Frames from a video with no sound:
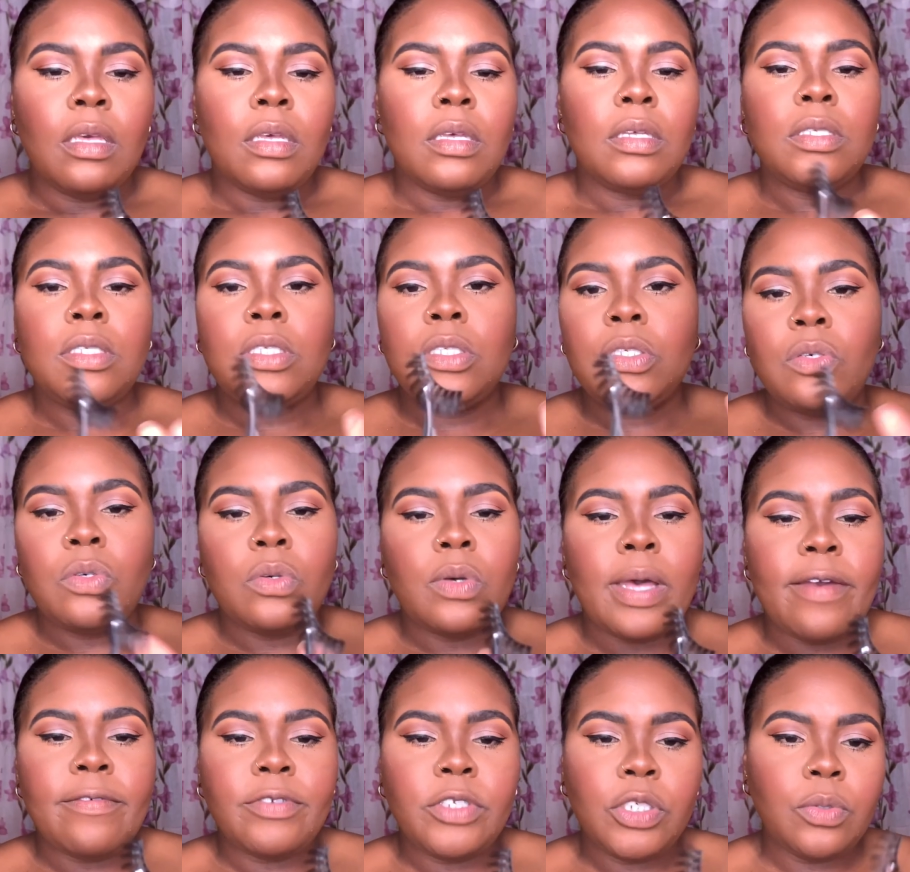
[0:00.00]
So
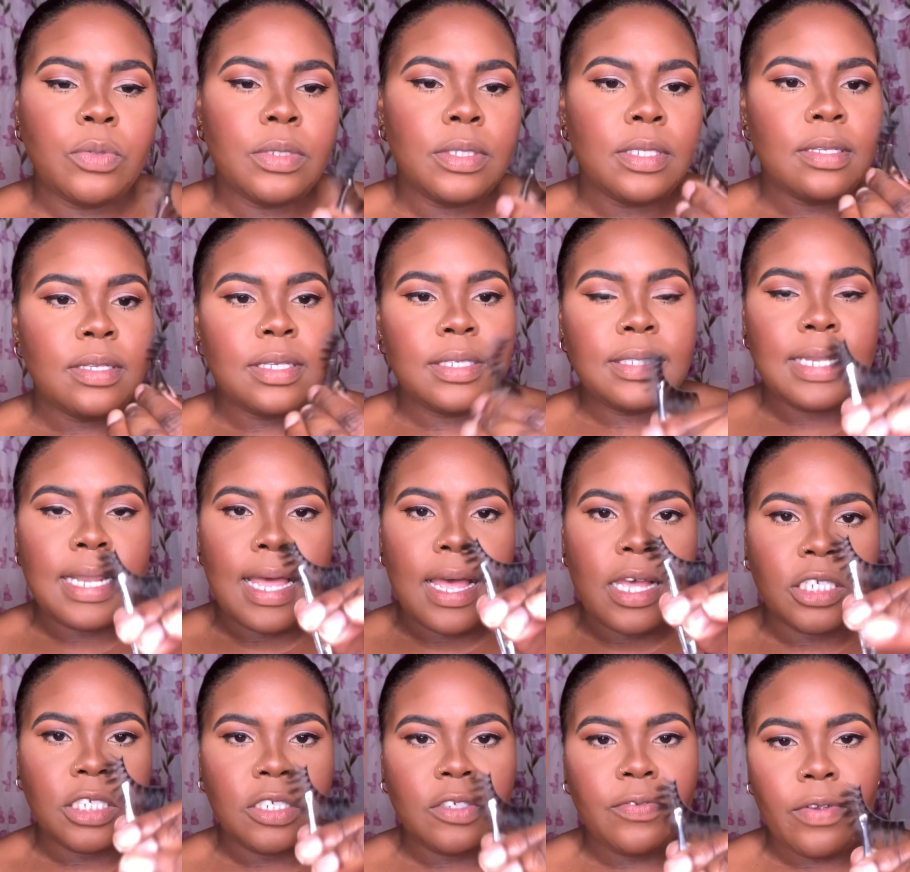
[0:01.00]
I've chosen this
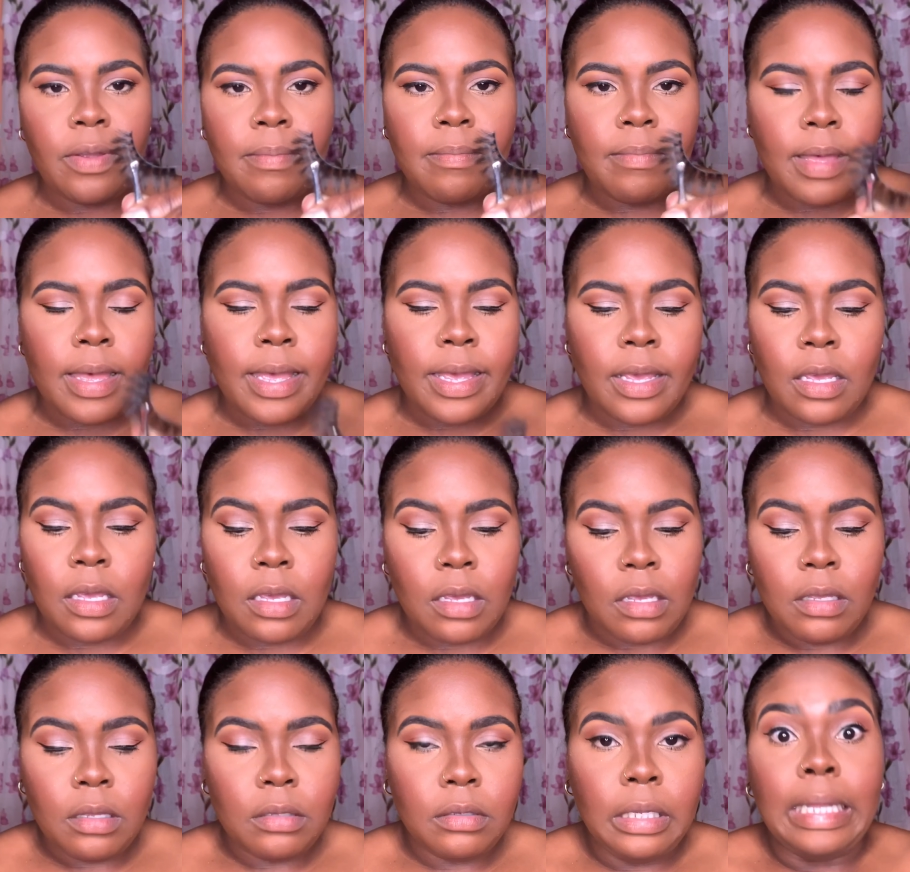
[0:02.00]
lash from my
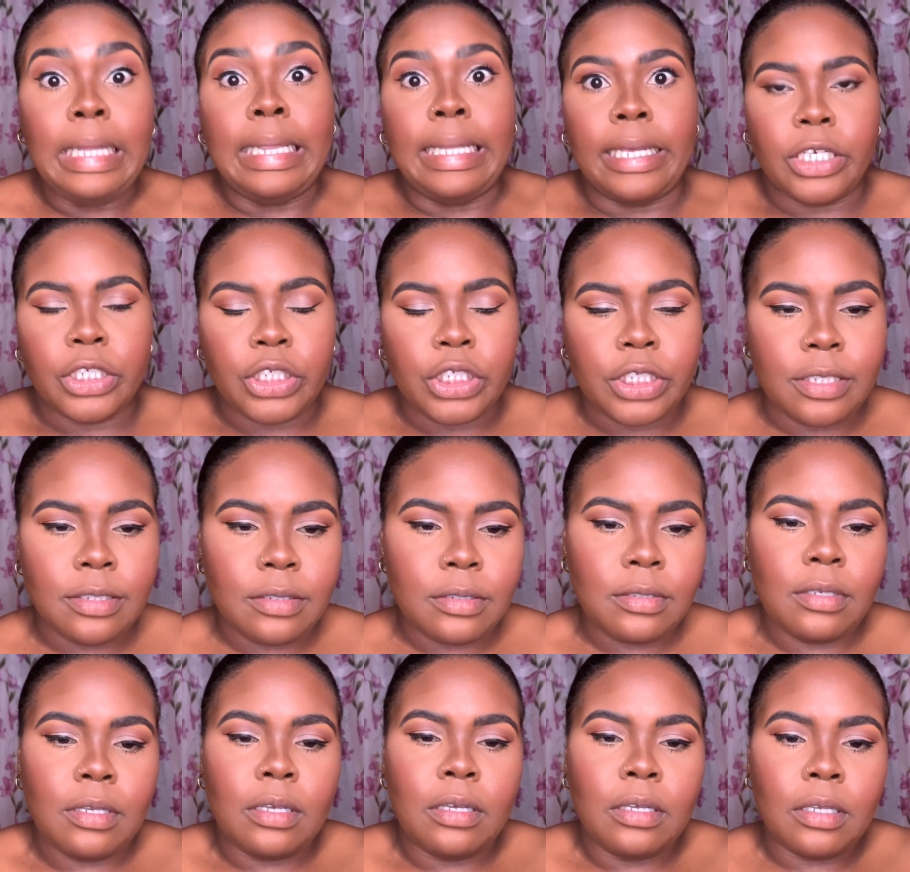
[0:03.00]
collection.
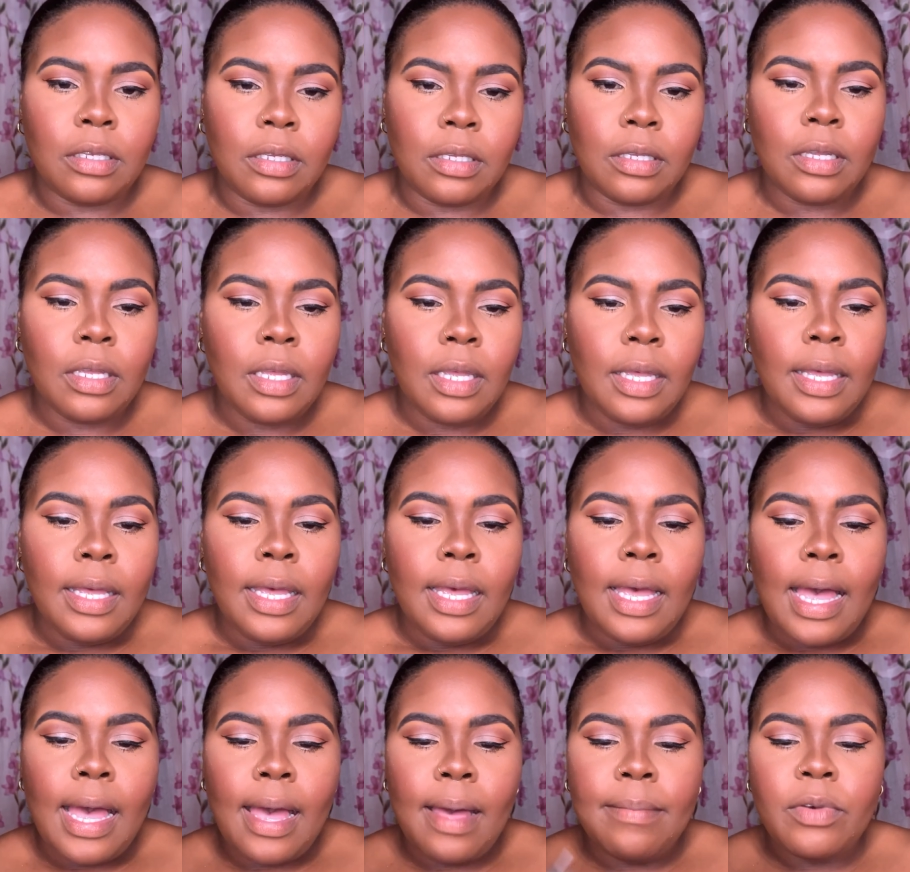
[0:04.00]

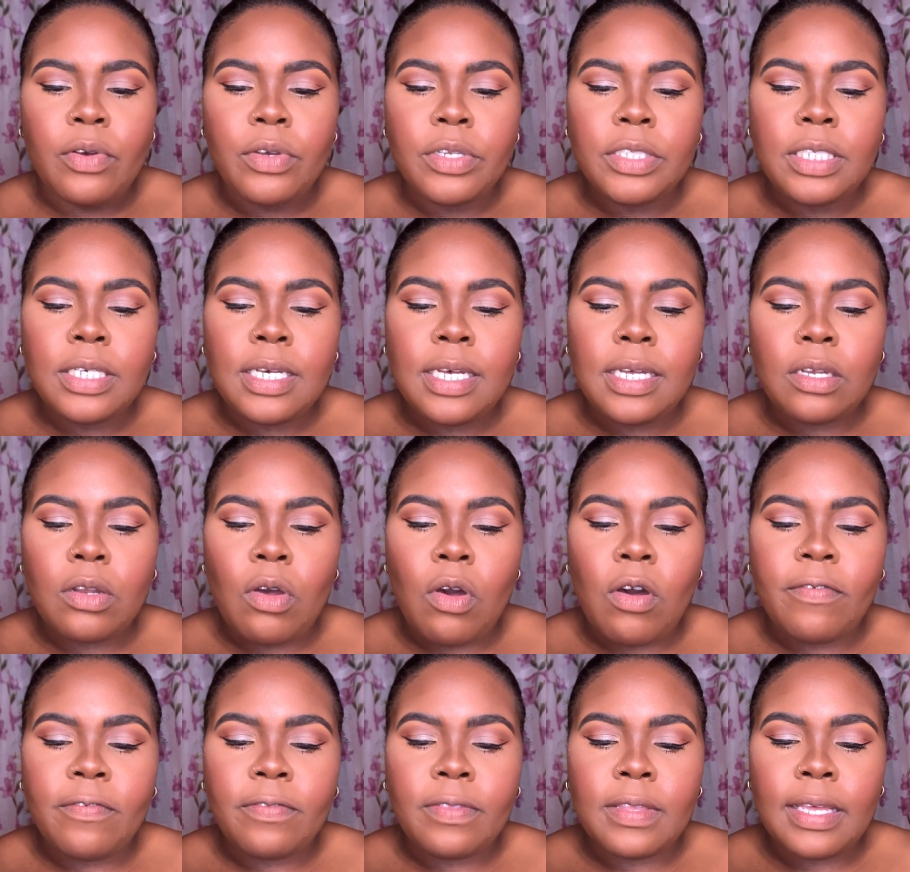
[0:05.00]
I'm going to cut
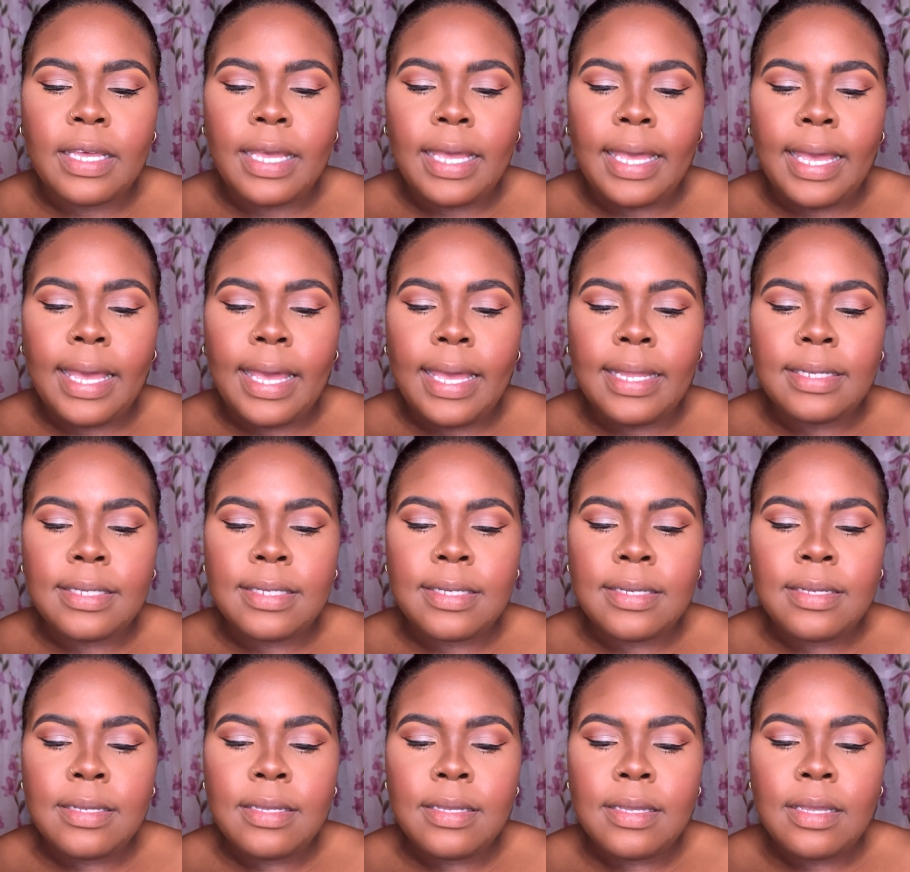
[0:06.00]
off the end.